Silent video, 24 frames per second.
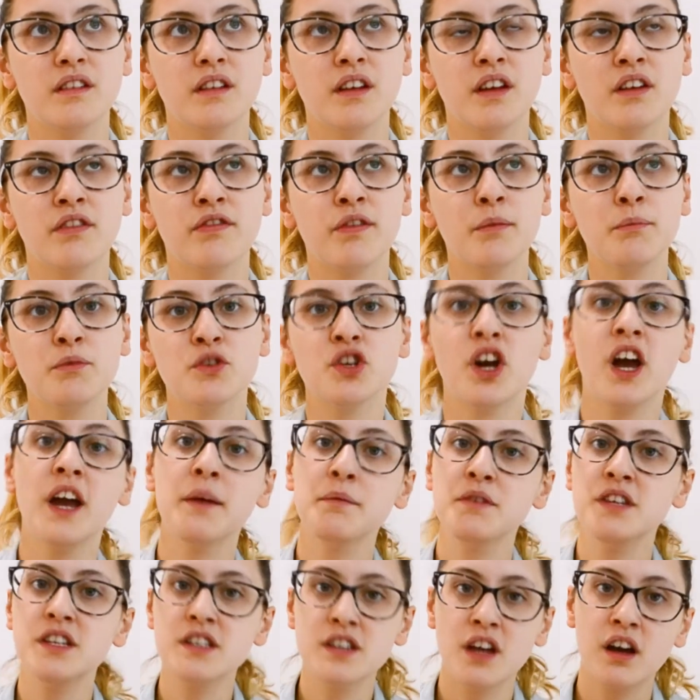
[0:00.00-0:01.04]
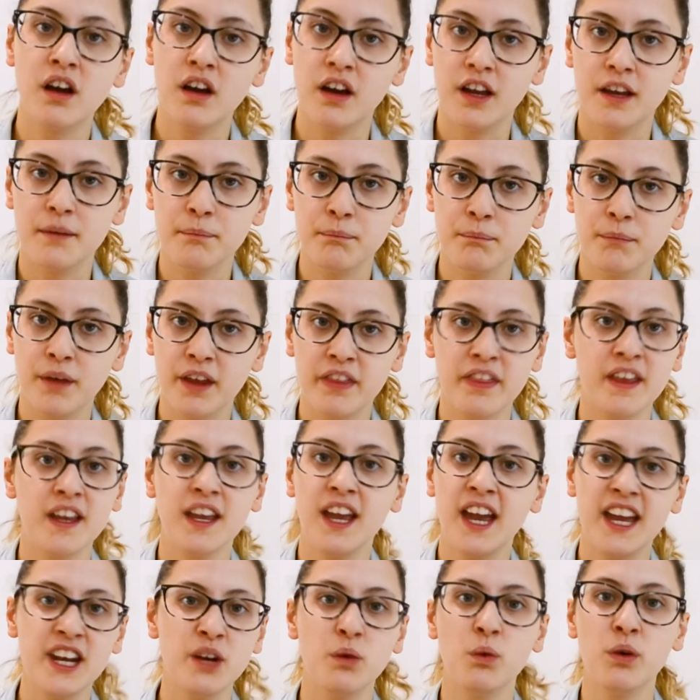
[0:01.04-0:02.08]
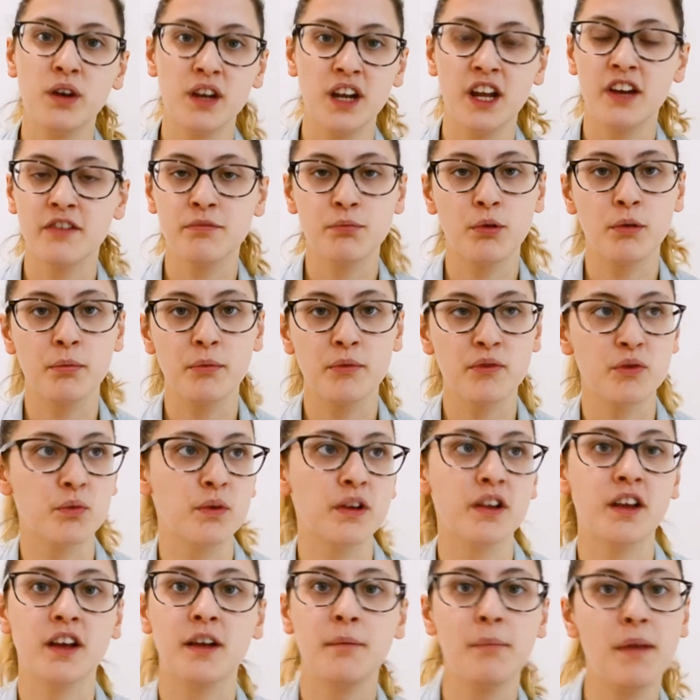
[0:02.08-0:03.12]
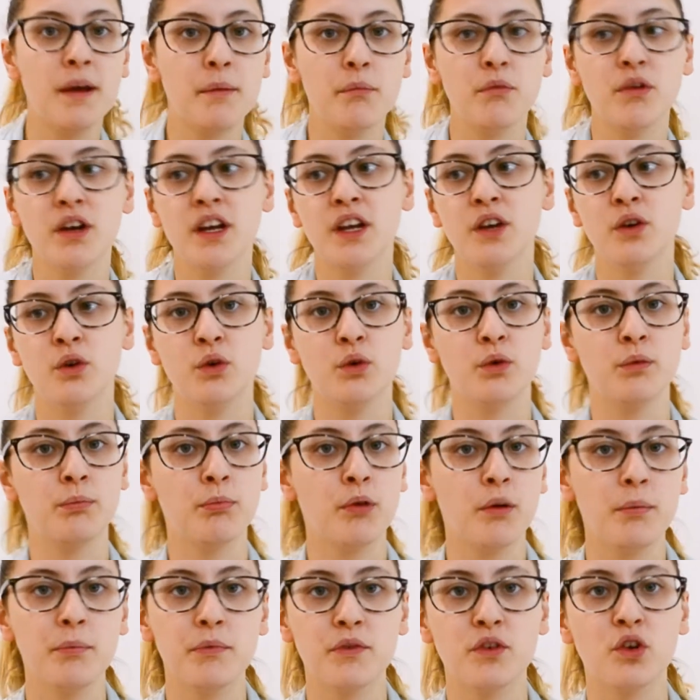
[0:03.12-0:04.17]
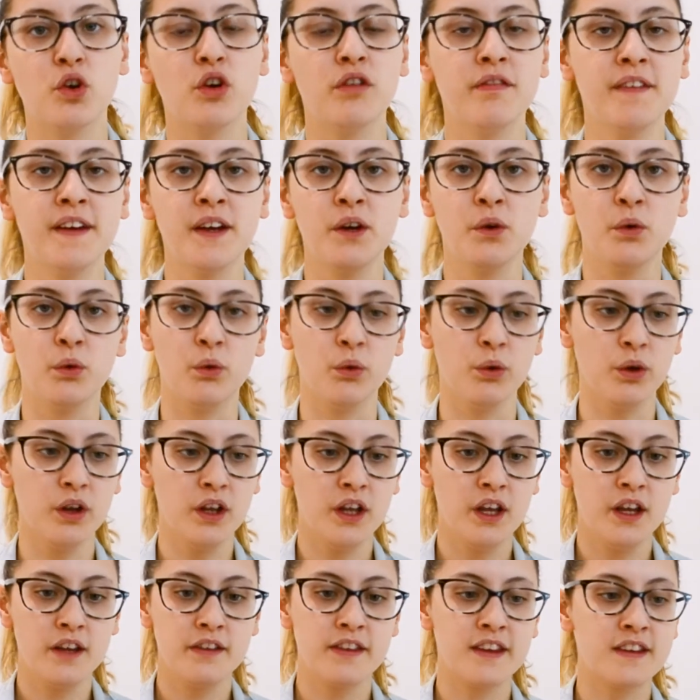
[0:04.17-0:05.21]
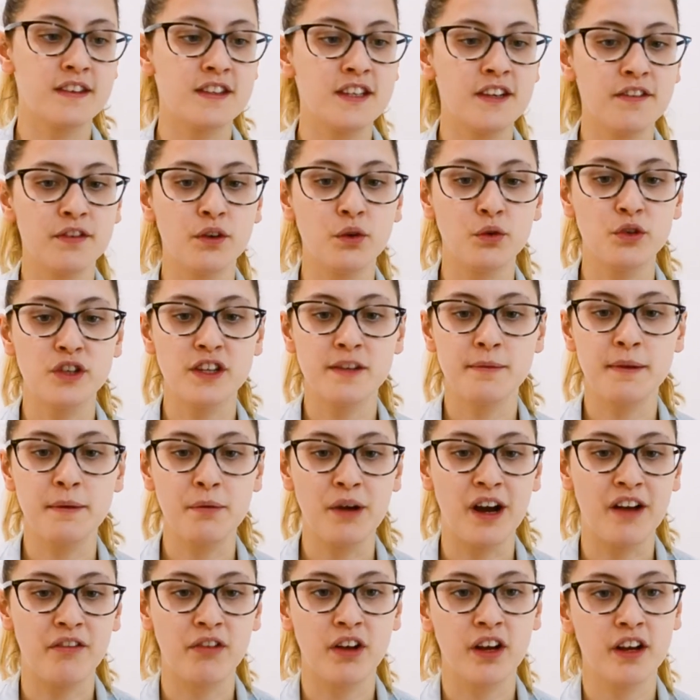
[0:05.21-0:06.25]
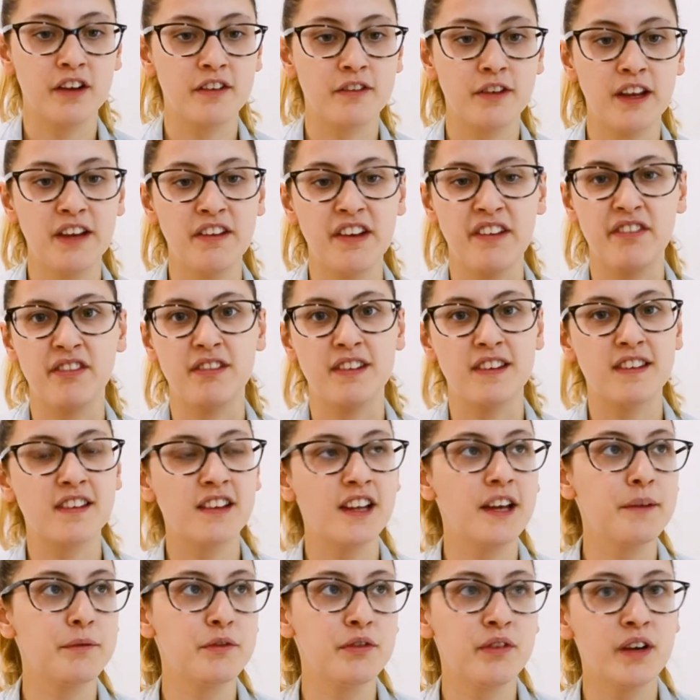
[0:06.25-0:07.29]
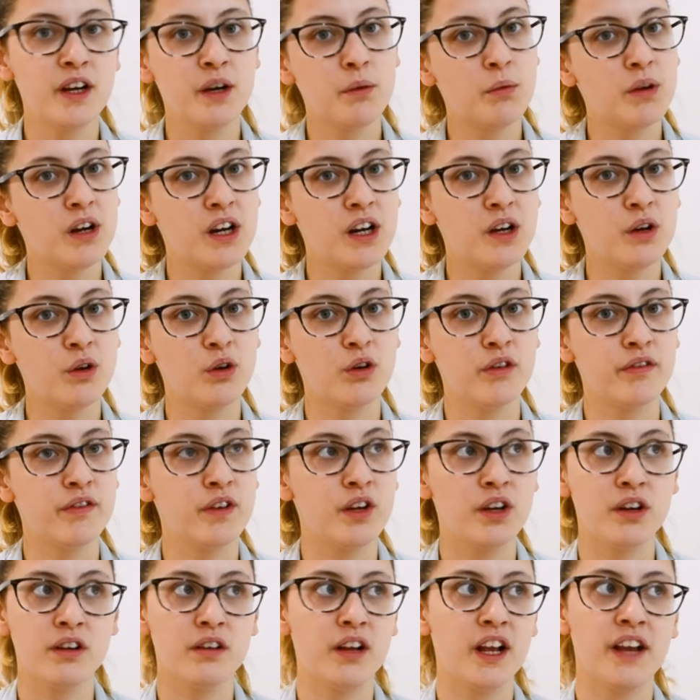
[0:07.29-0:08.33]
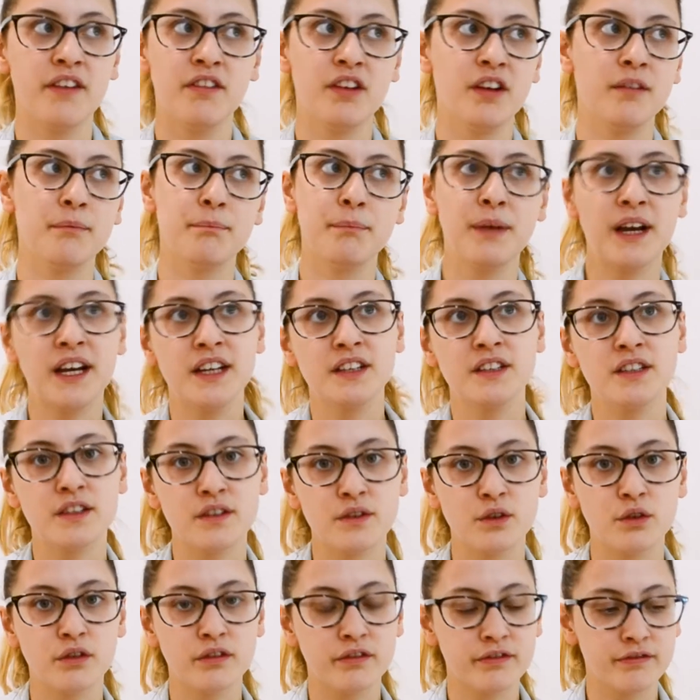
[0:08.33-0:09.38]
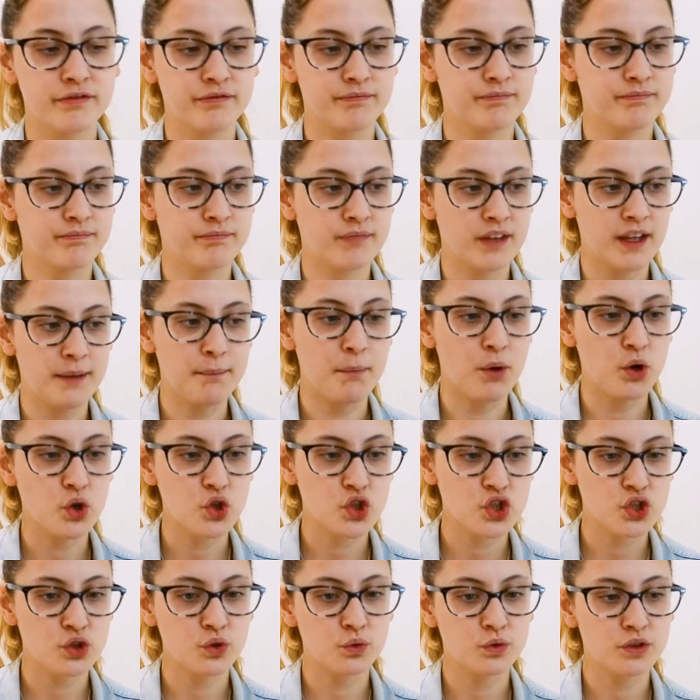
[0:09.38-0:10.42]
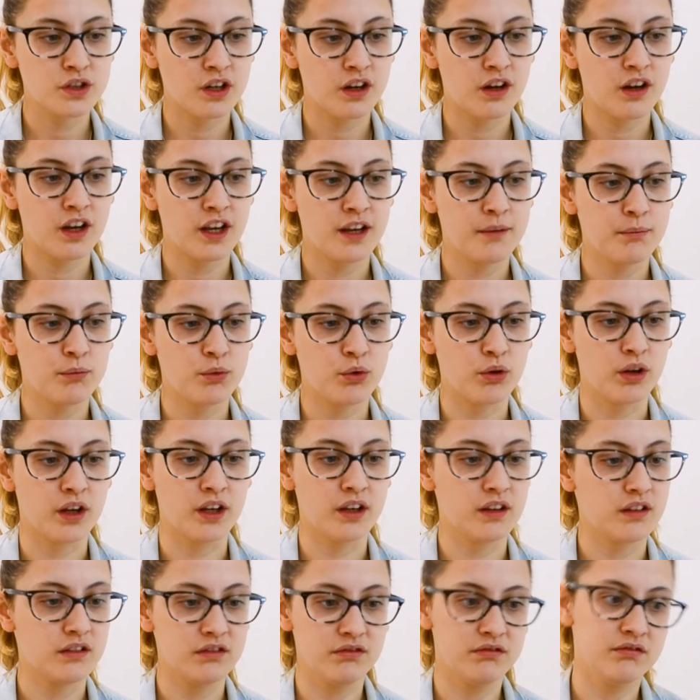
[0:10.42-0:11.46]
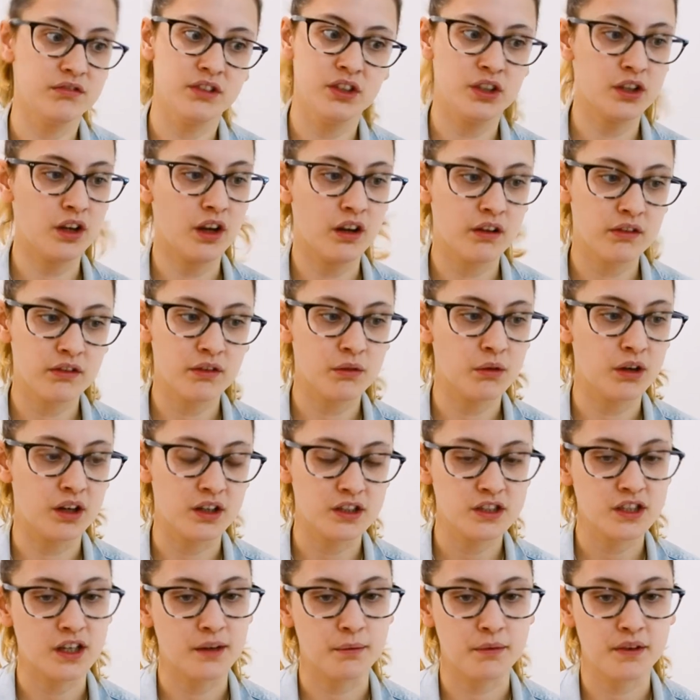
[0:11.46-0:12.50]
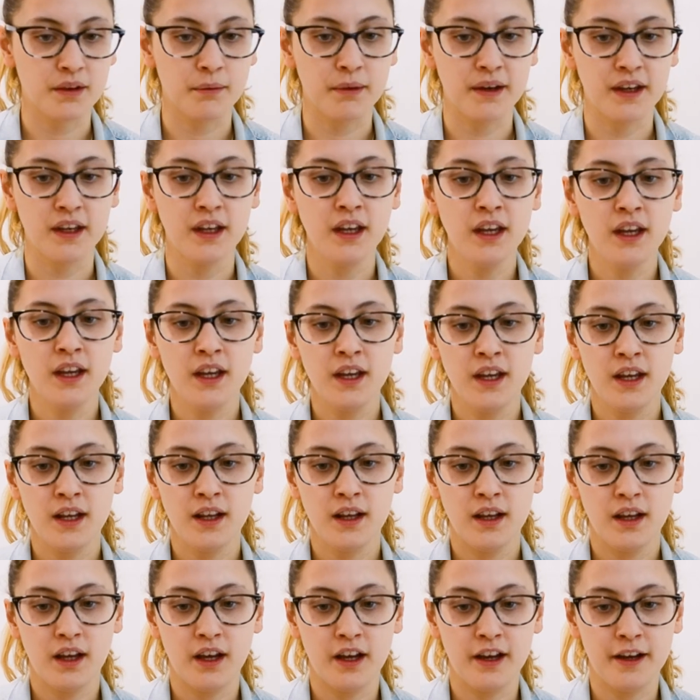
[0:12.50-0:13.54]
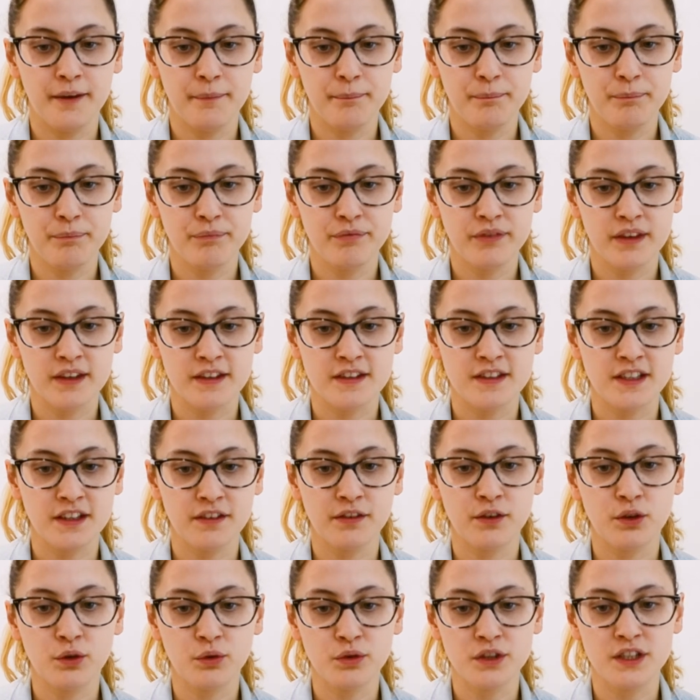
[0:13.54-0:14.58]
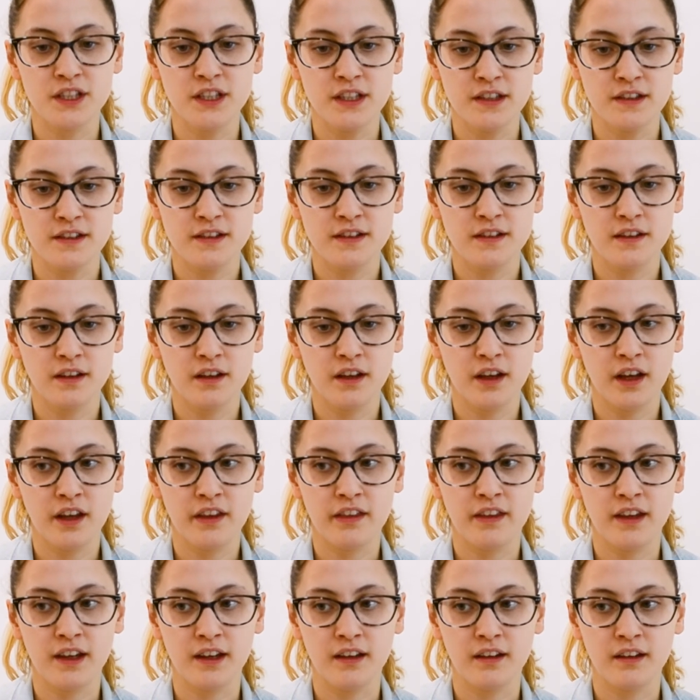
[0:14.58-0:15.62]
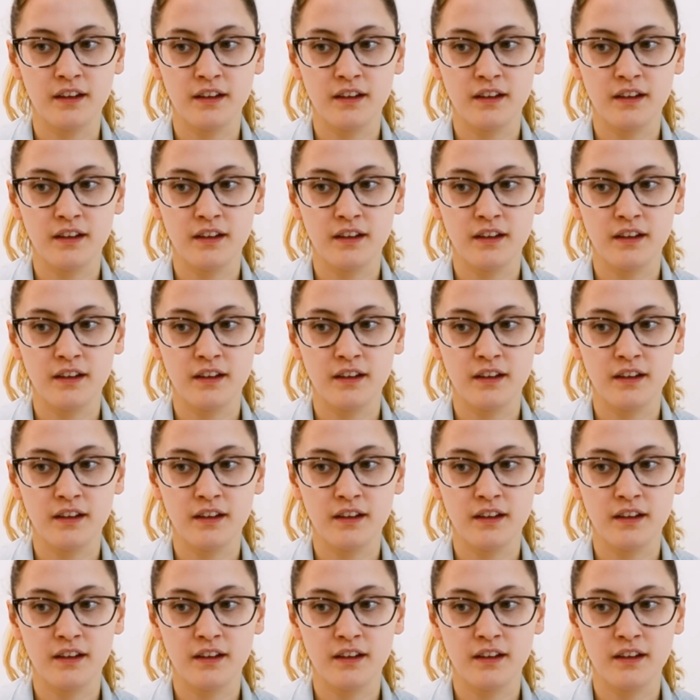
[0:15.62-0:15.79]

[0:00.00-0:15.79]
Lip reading: from time to time, I think anyone can have problems with, like, memory or problem solving, or there's difficulties people have, like you haven't slept very well, or if you're having a bad sort of emotional time, or like you're going through a hard time or something. There's difficulties, I think,